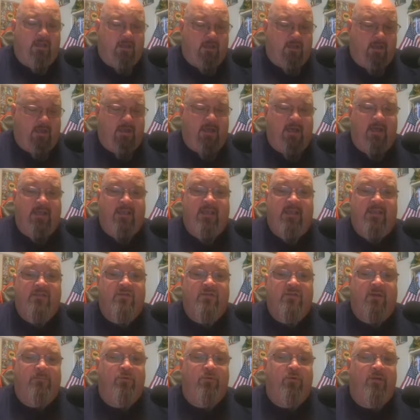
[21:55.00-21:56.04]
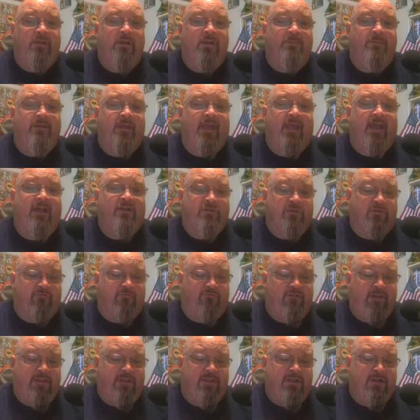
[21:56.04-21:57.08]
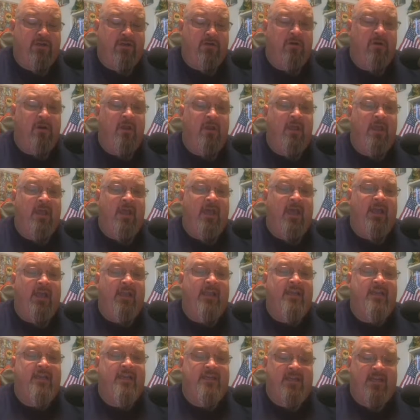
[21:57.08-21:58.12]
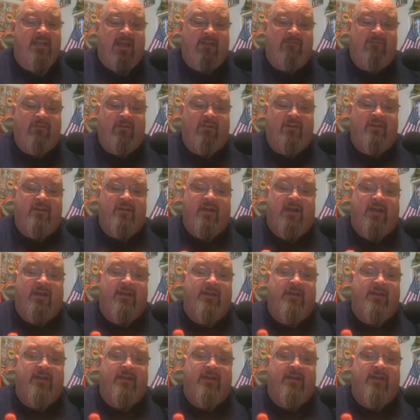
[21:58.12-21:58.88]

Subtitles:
Again, so I'm pulling up the actual figure. Again, he did have a